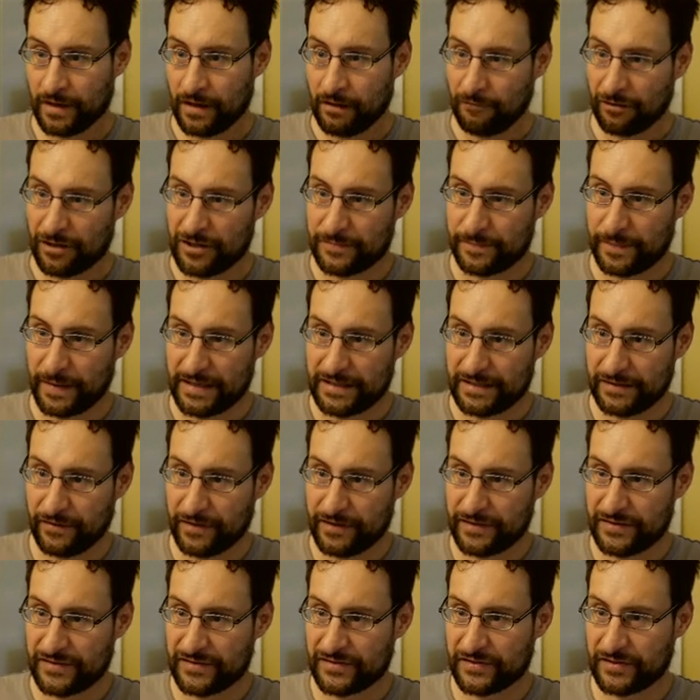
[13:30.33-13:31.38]
What is, by the
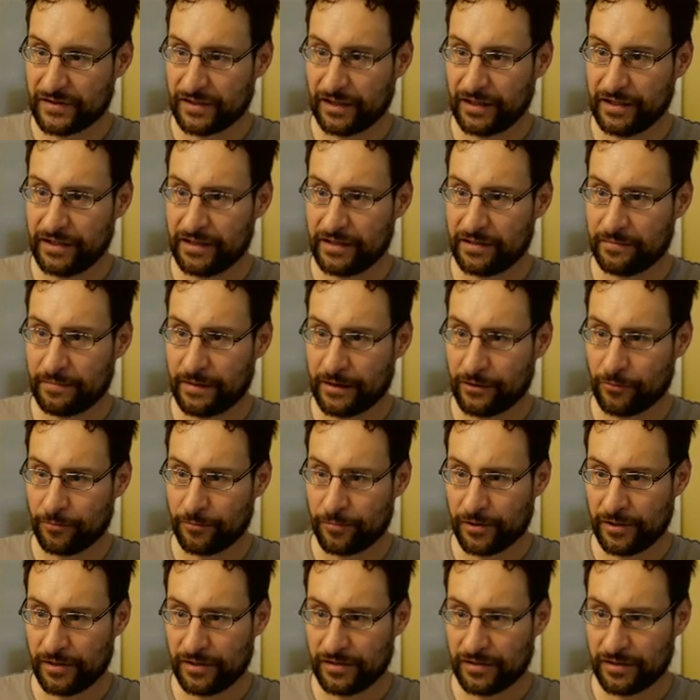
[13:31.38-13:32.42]
way, silly in my
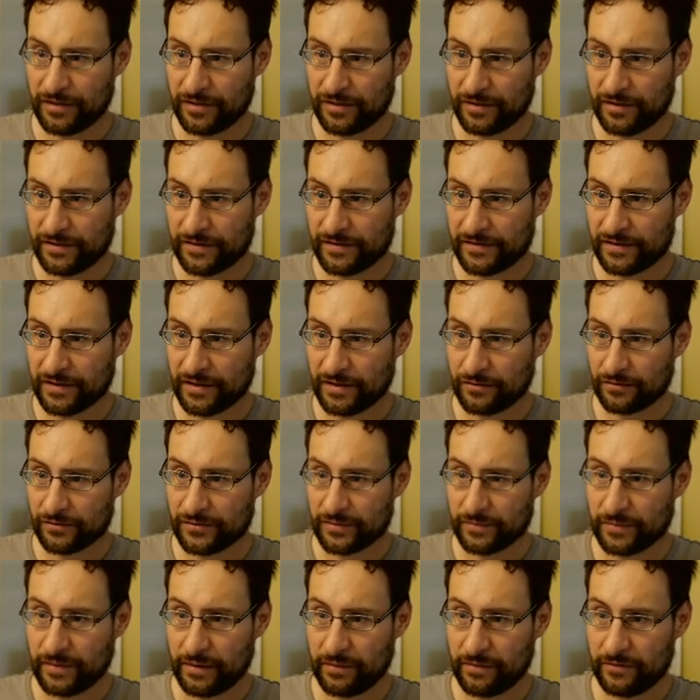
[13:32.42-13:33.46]
opinion is that
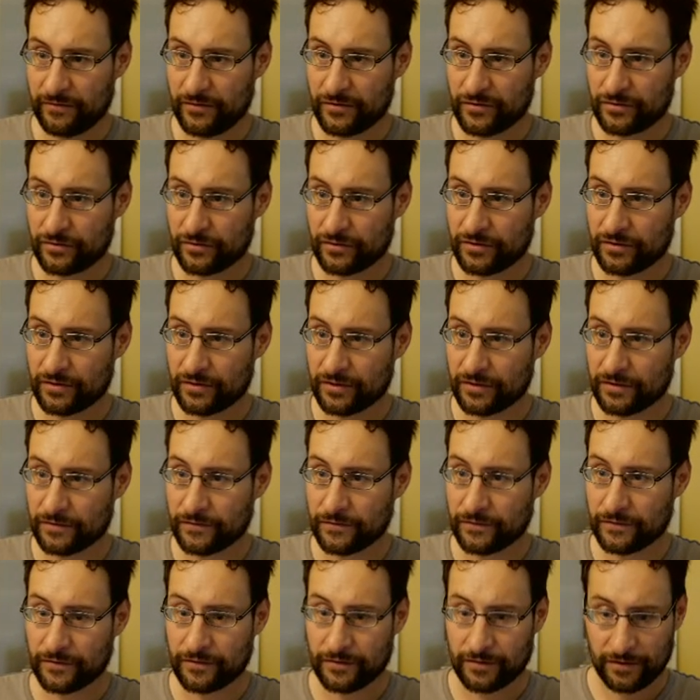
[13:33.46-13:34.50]
also maybe we should have.
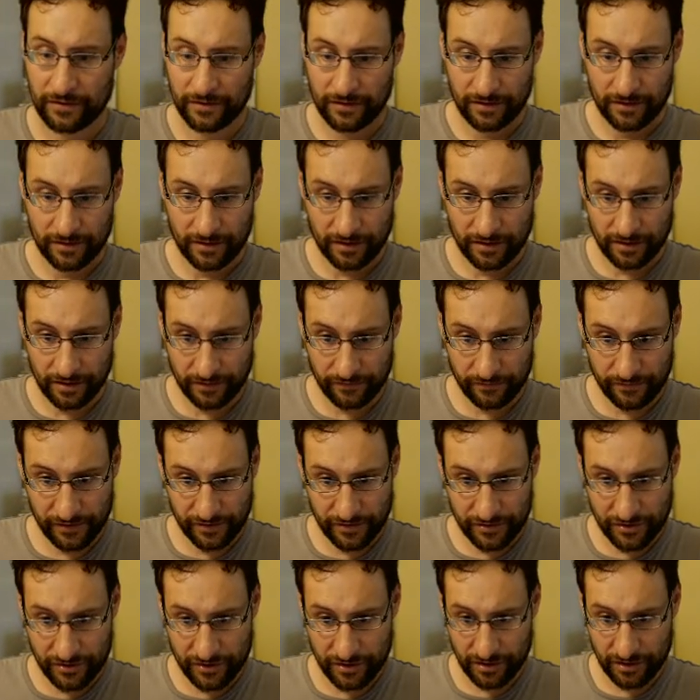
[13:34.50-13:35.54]
Can we
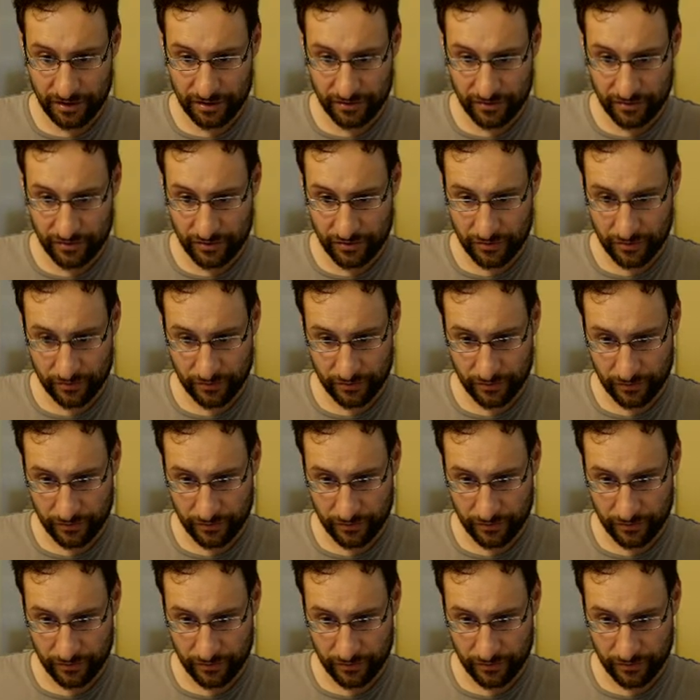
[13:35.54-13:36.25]
change to